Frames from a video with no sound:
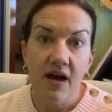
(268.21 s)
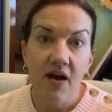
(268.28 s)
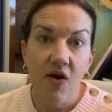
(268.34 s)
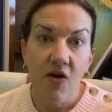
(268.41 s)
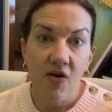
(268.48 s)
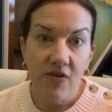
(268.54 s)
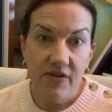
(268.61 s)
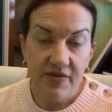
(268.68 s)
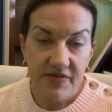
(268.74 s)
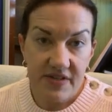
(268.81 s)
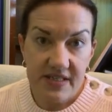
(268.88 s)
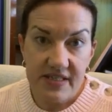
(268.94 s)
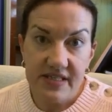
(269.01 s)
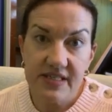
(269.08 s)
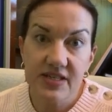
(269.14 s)
all of the
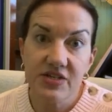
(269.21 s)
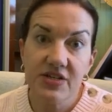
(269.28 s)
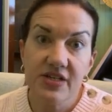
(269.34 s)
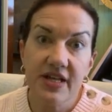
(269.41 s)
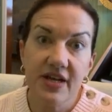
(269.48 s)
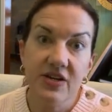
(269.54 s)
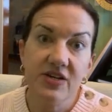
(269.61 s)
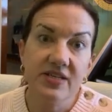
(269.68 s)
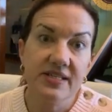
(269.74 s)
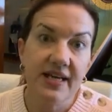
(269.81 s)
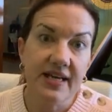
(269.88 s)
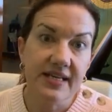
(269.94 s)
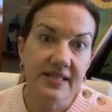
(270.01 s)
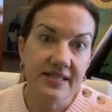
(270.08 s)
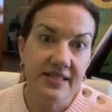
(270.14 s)
decision letters, I
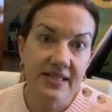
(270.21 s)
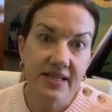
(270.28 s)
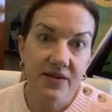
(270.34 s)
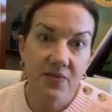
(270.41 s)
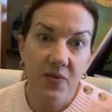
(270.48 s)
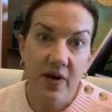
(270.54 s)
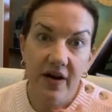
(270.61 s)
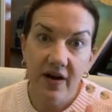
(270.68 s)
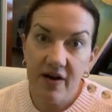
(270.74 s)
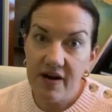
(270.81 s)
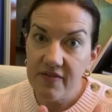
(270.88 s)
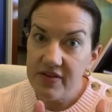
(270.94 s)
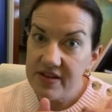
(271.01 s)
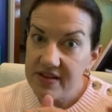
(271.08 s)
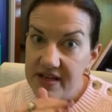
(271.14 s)
can see where
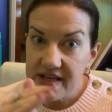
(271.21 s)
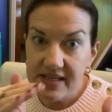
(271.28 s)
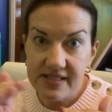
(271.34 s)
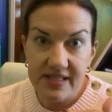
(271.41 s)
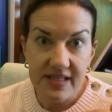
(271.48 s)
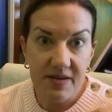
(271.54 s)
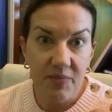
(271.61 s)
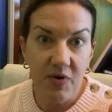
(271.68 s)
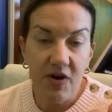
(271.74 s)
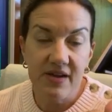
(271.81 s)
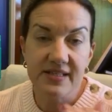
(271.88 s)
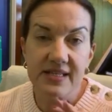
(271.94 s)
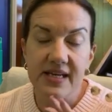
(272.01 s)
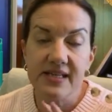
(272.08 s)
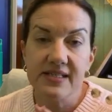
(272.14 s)
everything is in the
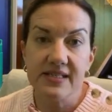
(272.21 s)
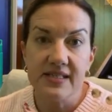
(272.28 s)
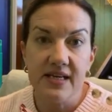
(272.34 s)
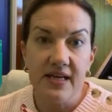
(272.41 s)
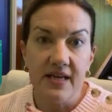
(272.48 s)
process.